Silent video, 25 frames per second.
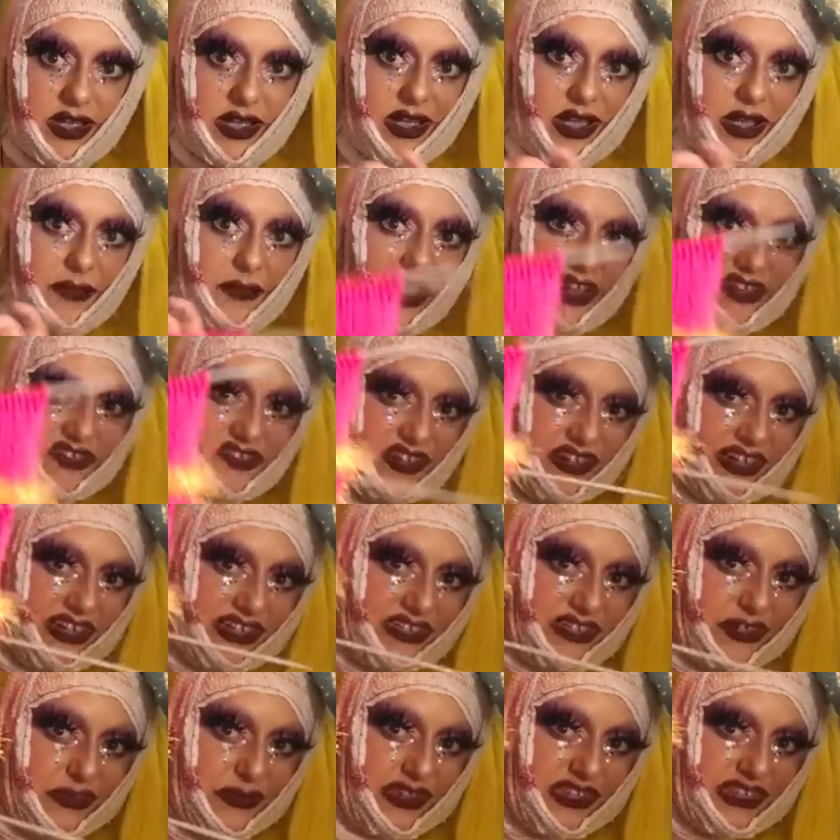I'm actually
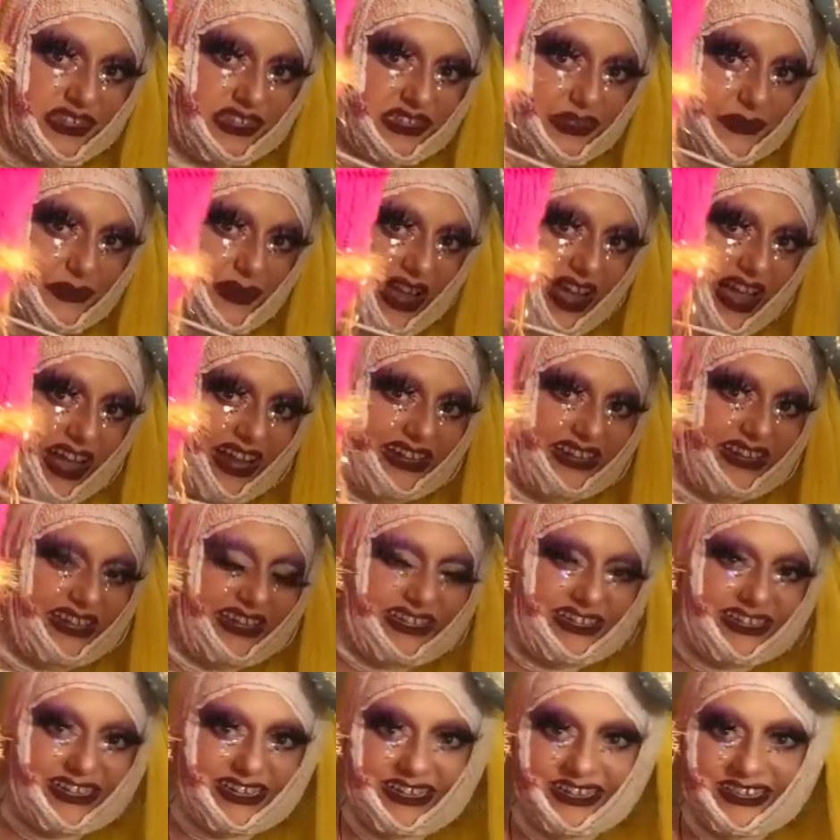doing some hand
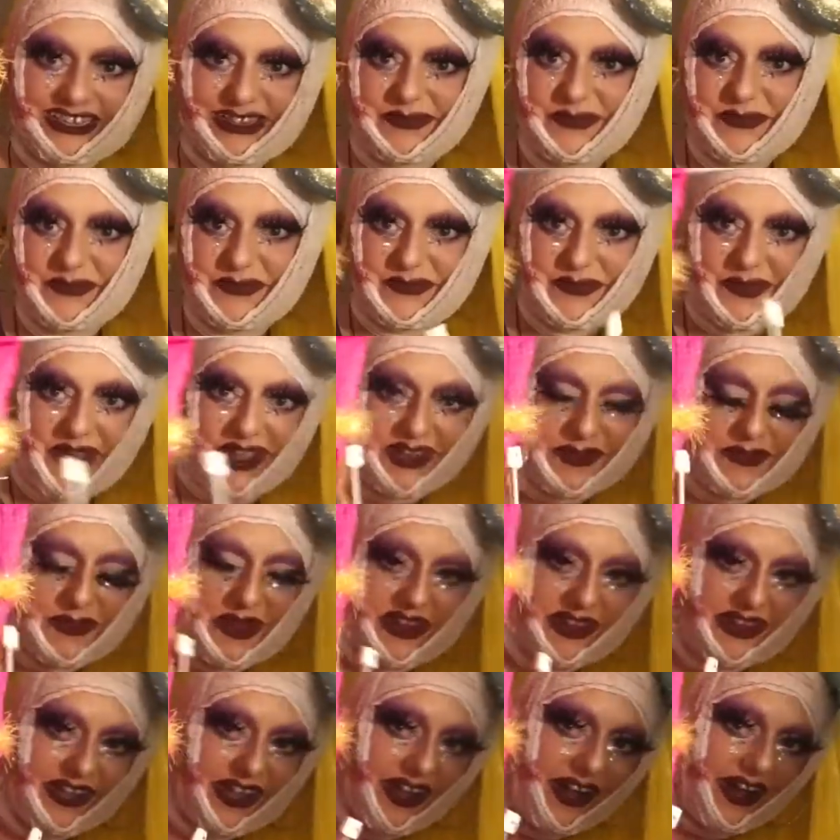knitting at the
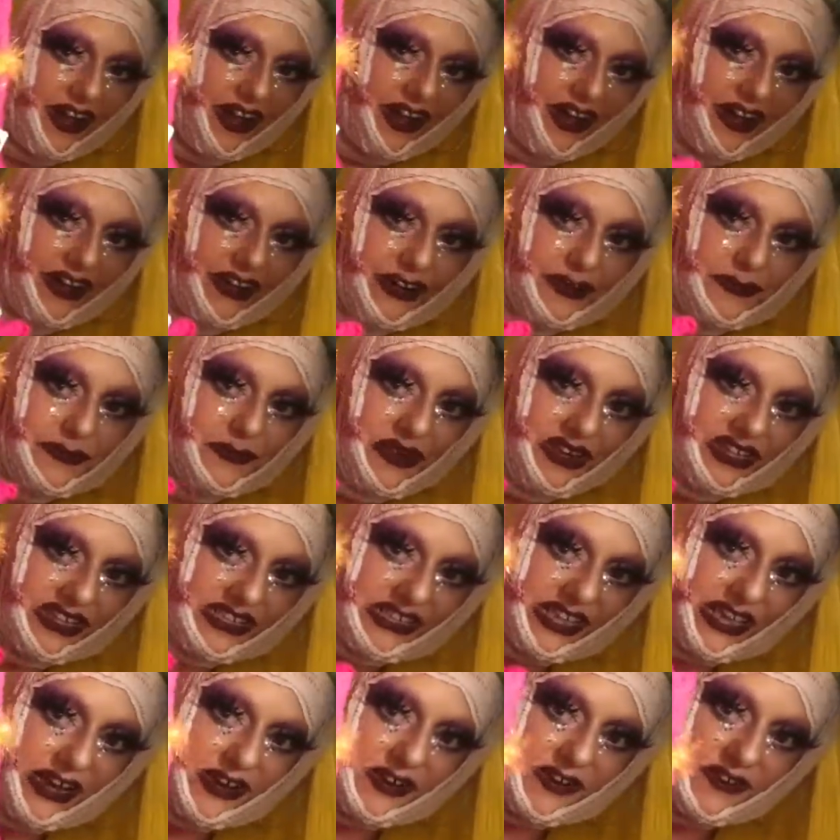moment at home
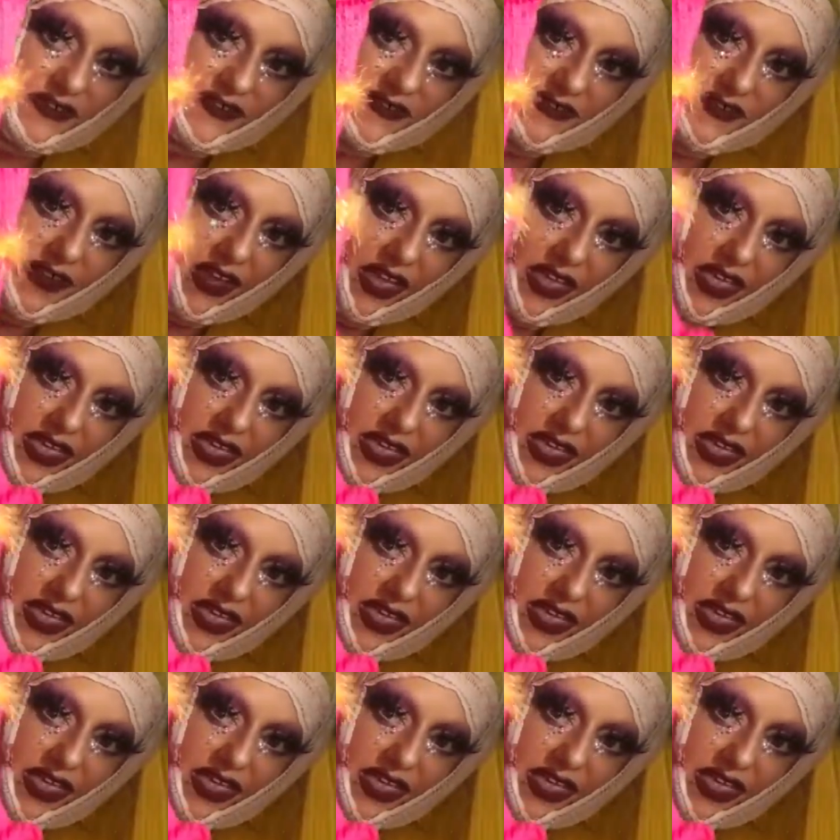myself.